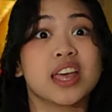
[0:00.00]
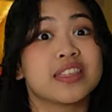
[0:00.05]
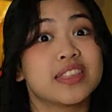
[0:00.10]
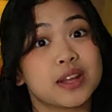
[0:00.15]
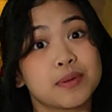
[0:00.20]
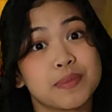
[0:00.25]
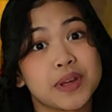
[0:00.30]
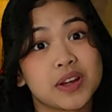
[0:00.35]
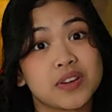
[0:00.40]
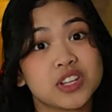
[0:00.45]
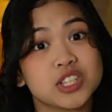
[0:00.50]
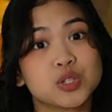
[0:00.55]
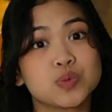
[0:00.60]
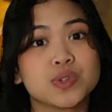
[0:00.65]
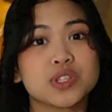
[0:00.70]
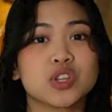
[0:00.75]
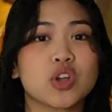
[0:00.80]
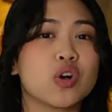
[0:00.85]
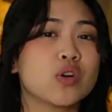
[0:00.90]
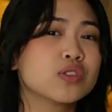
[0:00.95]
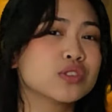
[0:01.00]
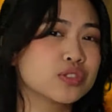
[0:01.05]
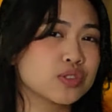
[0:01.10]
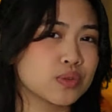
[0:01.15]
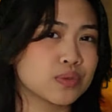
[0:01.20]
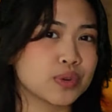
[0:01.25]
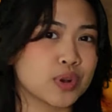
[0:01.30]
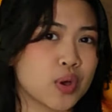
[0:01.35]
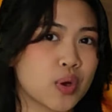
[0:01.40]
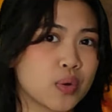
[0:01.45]
Their marriage was
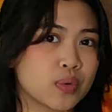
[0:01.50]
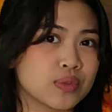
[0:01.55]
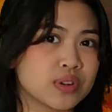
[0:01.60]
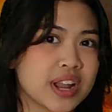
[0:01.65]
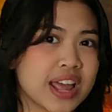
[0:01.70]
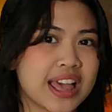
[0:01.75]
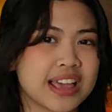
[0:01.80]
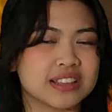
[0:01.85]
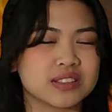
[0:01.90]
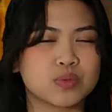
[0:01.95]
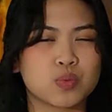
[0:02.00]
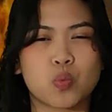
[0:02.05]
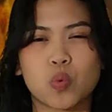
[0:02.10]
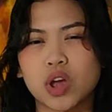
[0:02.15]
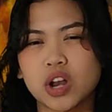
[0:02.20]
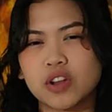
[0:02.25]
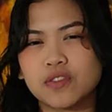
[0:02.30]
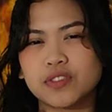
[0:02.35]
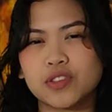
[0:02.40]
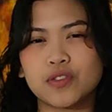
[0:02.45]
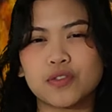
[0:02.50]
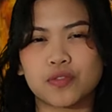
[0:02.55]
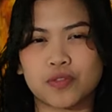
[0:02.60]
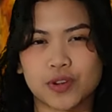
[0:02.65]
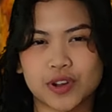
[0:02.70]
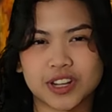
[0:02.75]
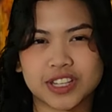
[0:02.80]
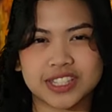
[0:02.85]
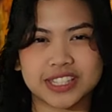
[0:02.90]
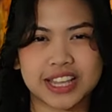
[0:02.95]
also known as one of the
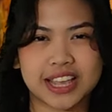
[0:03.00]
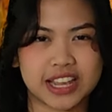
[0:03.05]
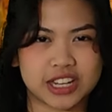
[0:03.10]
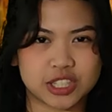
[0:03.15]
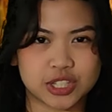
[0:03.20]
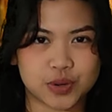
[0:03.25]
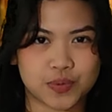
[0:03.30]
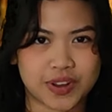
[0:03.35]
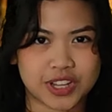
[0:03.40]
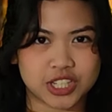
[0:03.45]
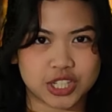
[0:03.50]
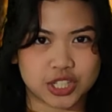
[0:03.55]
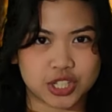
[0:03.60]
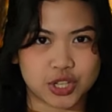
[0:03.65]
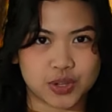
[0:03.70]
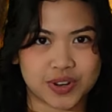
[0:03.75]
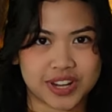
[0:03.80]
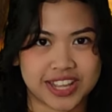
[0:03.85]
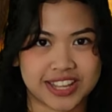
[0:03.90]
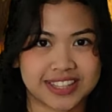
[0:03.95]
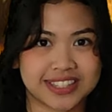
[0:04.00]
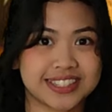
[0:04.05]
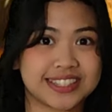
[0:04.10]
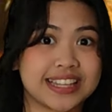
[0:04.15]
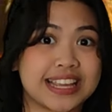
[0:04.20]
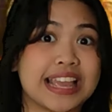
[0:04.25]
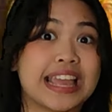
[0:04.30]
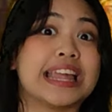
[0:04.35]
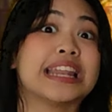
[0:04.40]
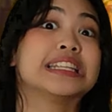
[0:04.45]
first interracial unions
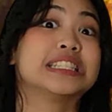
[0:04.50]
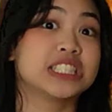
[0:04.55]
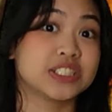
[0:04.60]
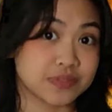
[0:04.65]
in